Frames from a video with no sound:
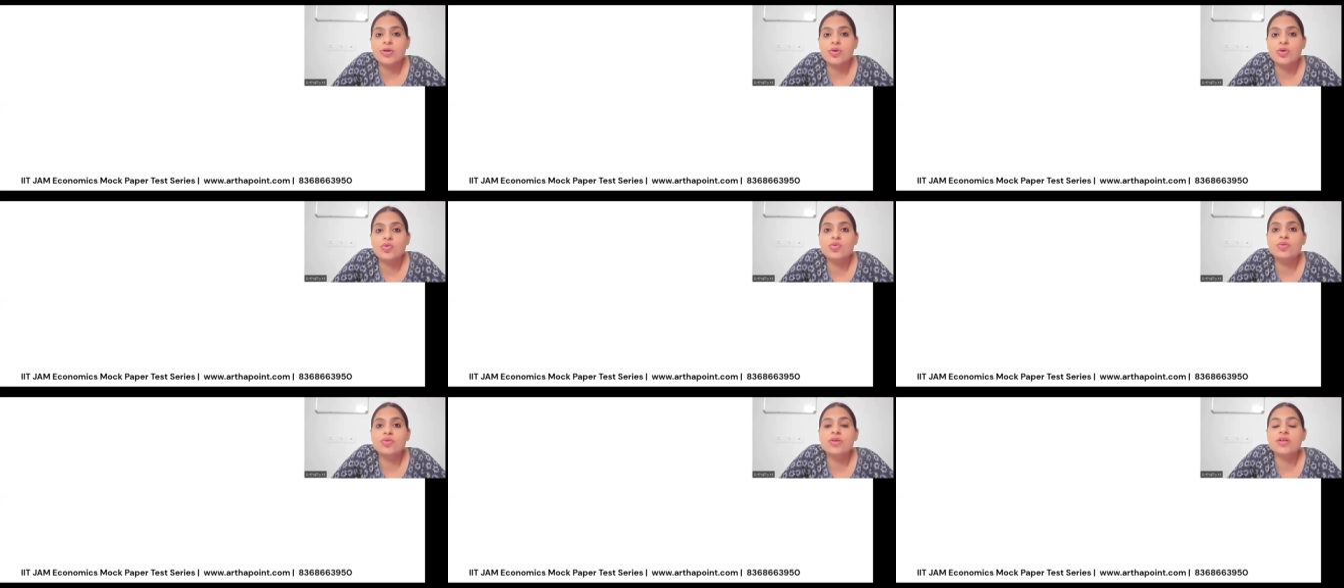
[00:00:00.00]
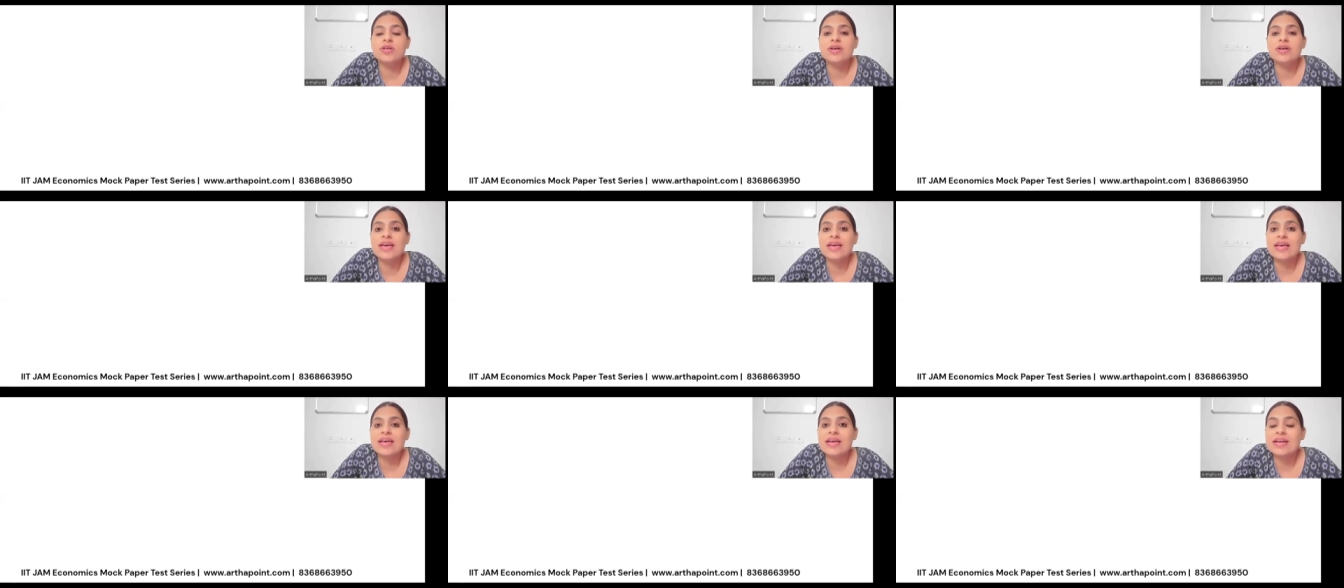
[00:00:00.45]
do
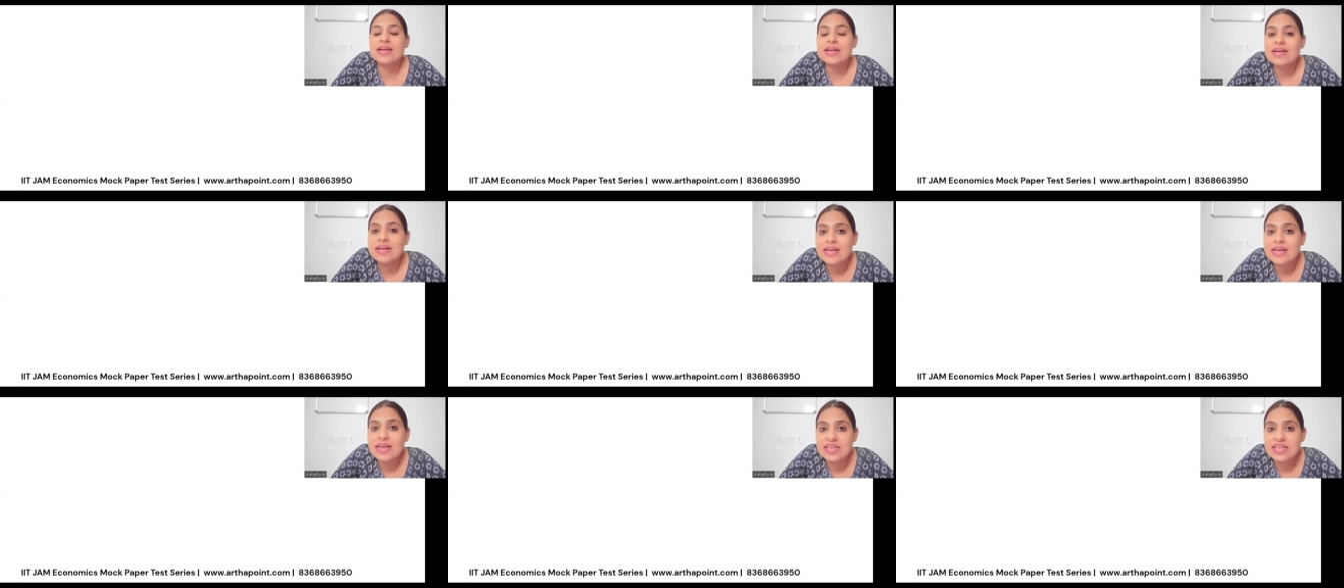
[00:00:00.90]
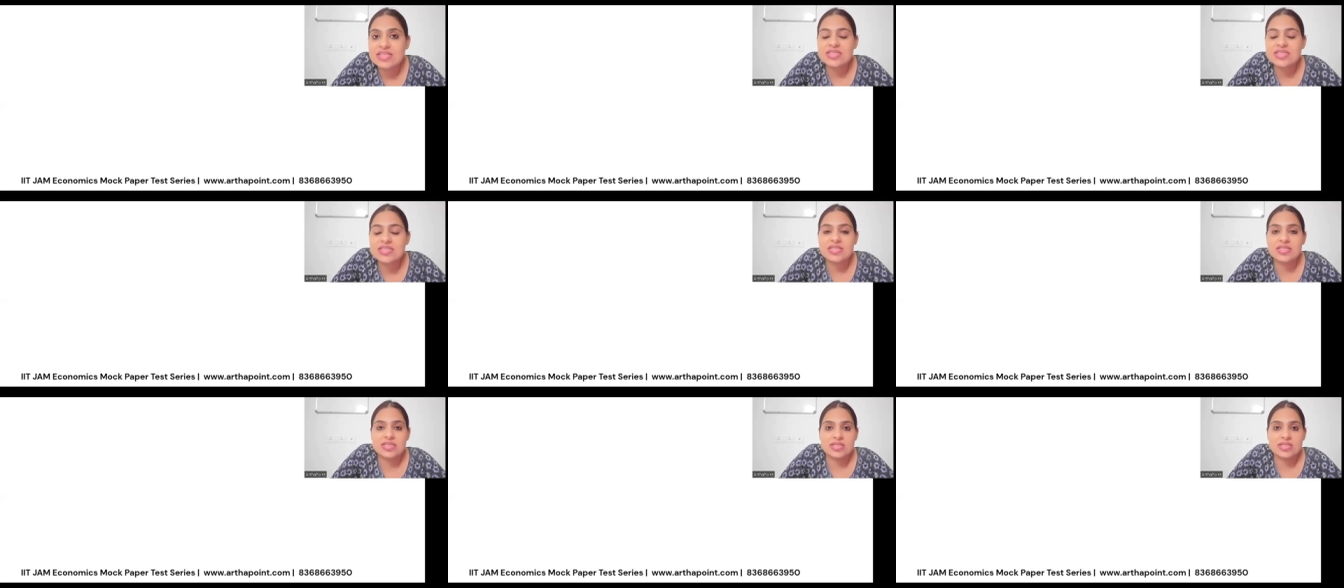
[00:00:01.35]
the
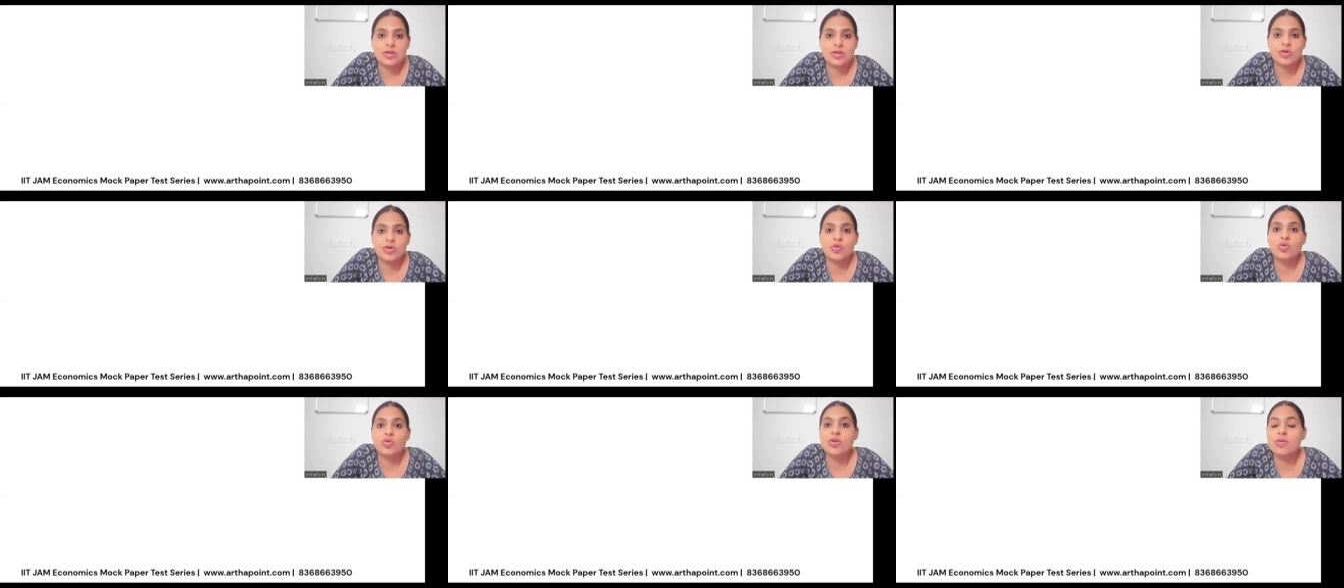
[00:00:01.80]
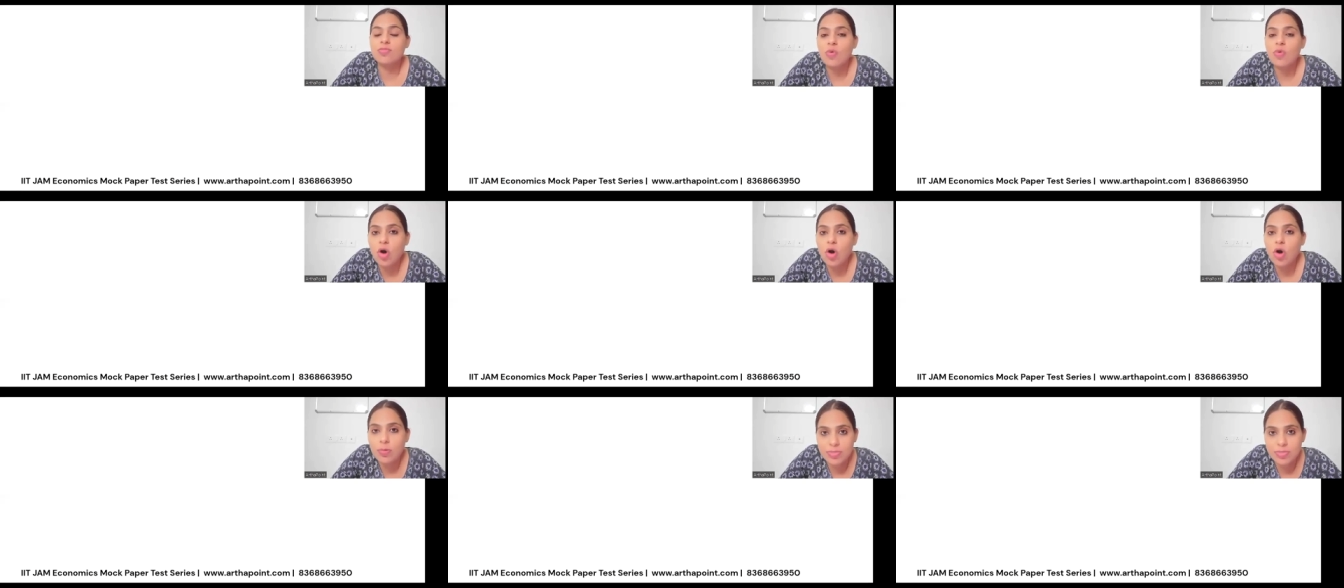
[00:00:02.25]
tests, do the
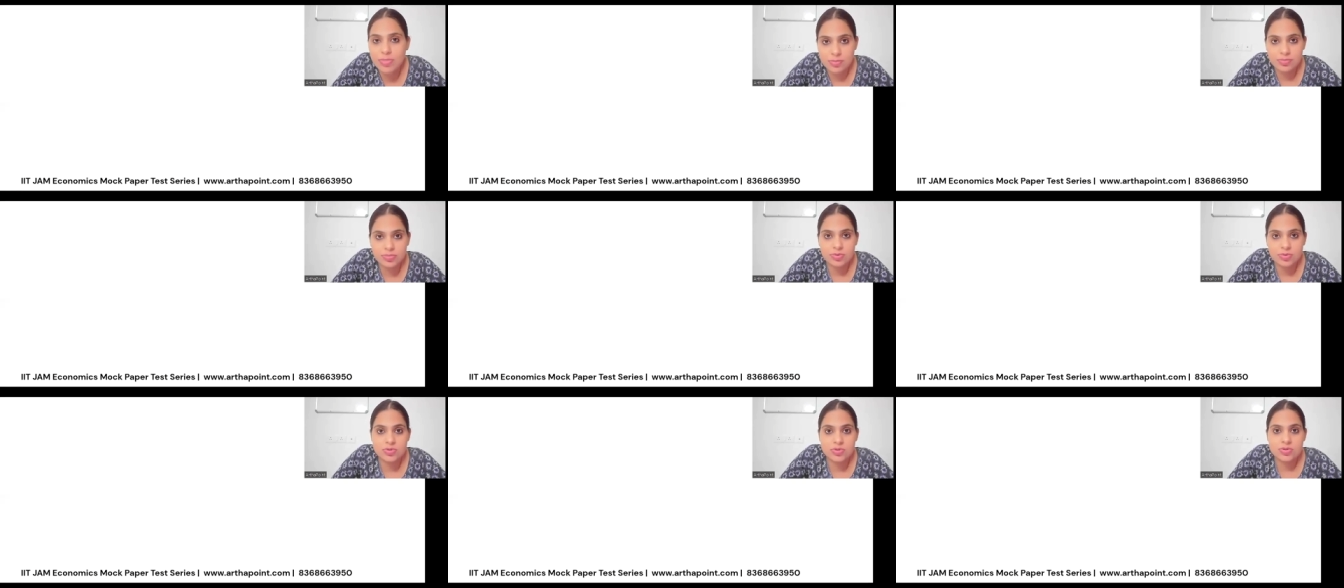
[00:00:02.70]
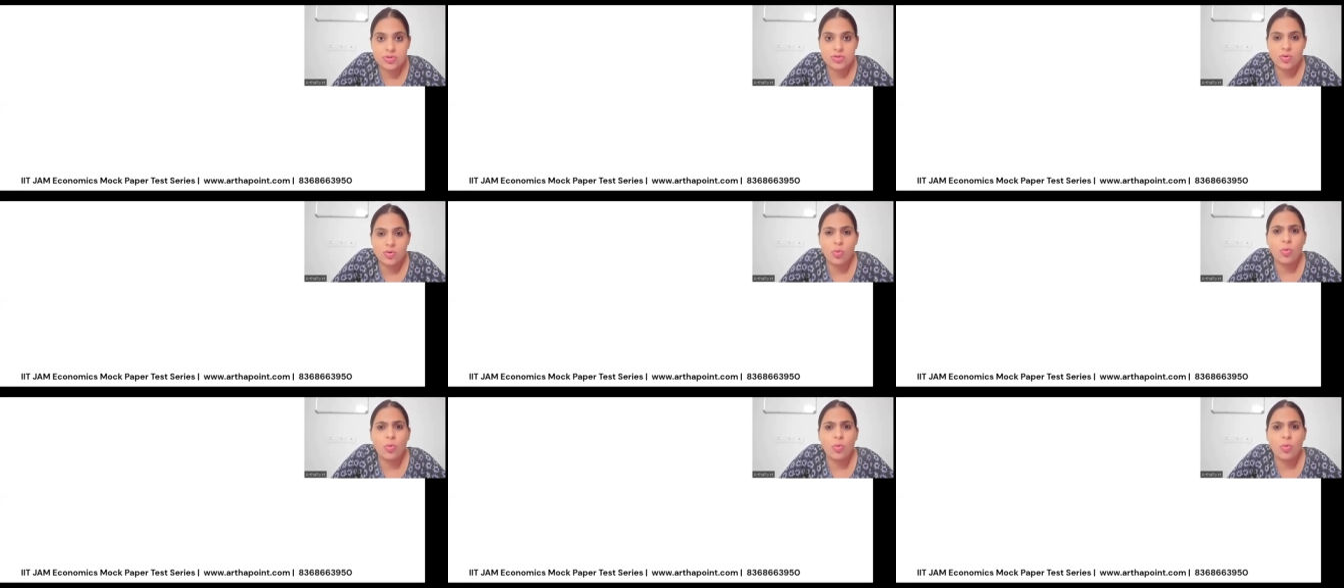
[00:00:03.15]
mock papers?